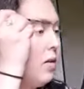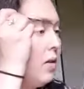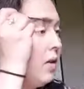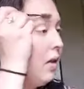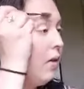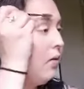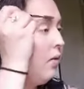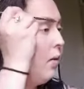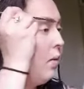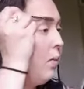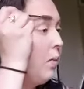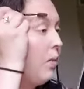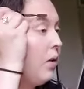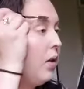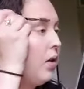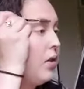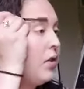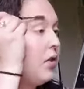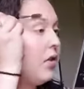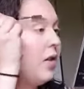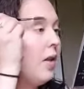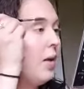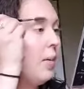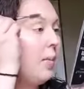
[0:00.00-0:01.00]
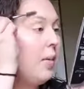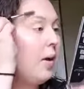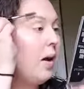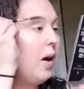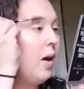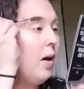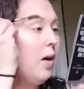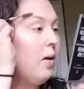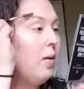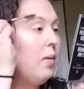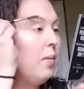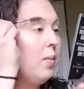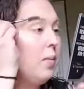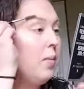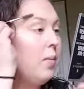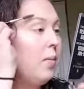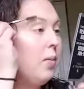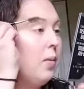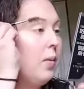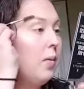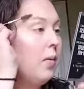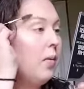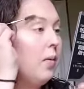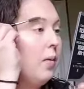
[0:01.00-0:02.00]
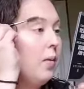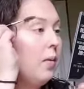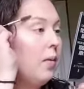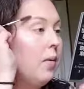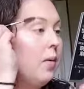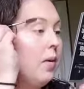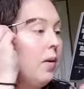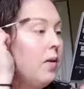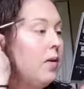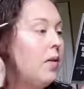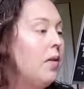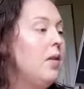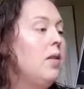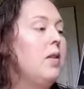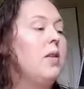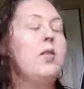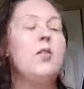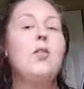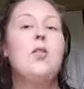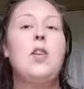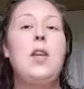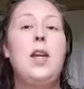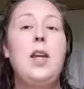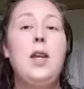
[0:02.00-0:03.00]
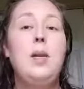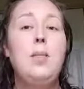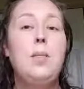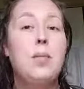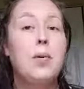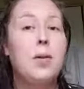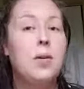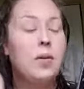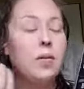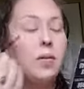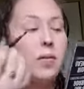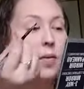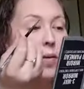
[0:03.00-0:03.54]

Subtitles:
So we'll brush them up into the shape.